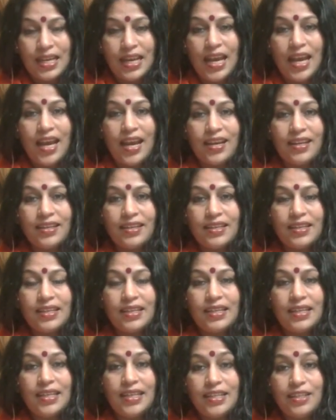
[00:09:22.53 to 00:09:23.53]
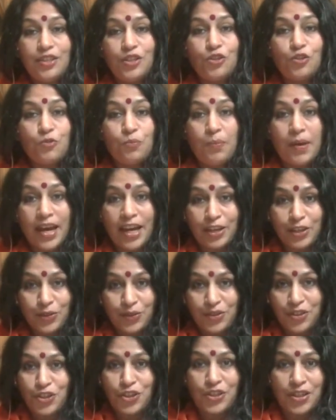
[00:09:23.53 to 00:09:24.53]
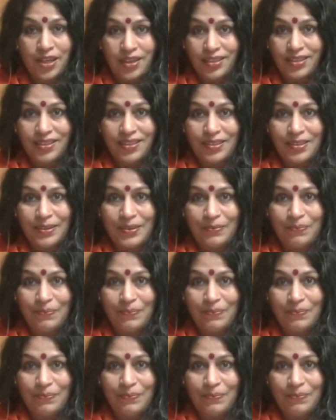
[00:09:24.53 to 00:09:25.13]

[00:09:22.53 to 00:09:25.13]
and leads you back to the Shastra.